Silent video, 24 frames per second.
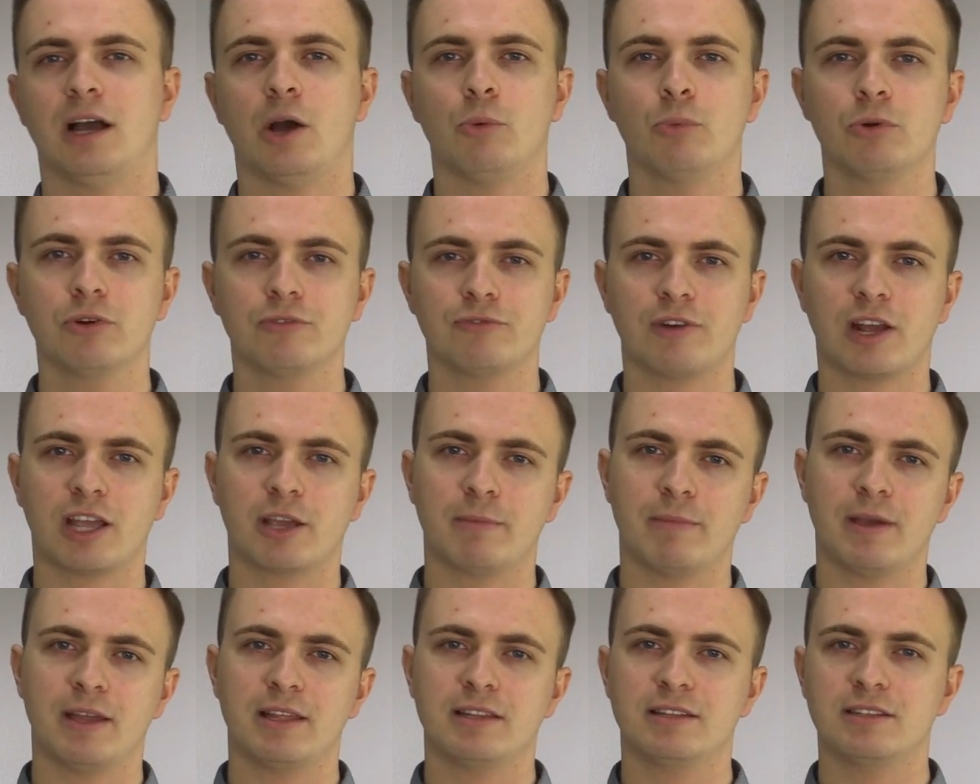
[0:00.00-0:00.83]
I wouldn't
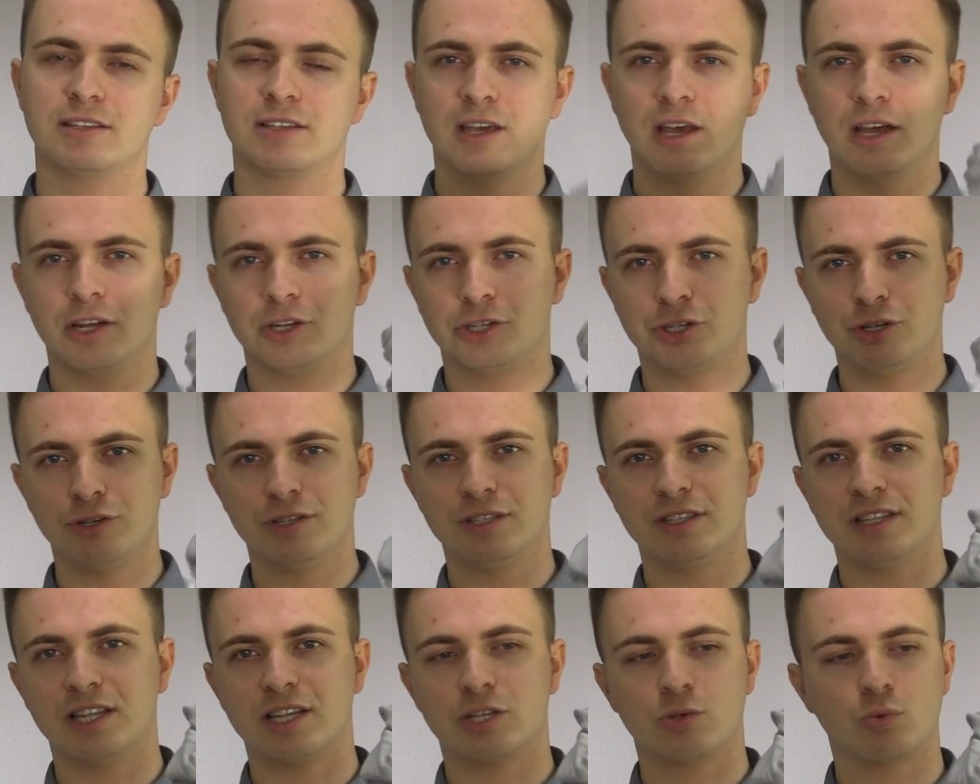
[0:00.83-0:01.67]
recommend
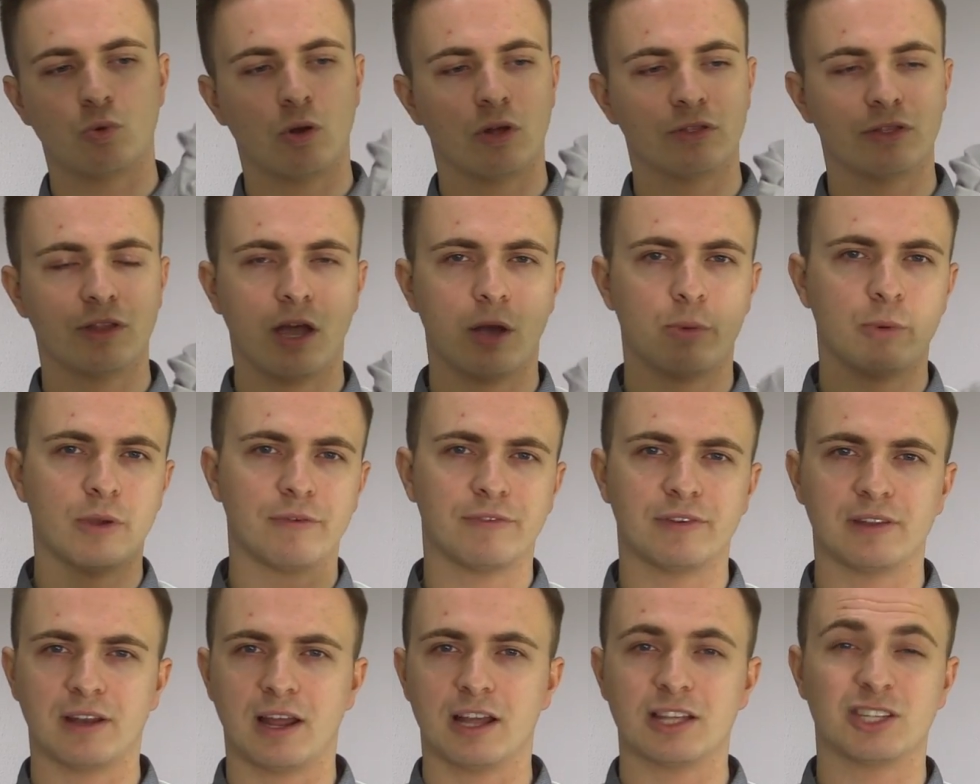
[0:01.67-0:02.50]
choosing this one though
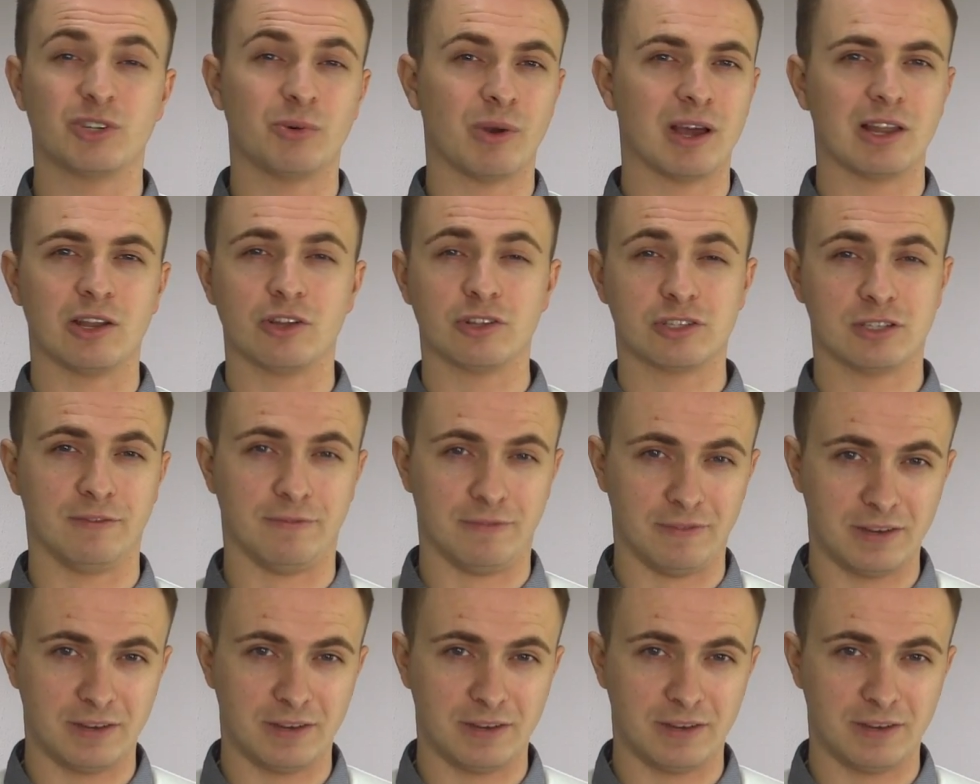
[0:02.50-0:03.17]
if you like to wear lots of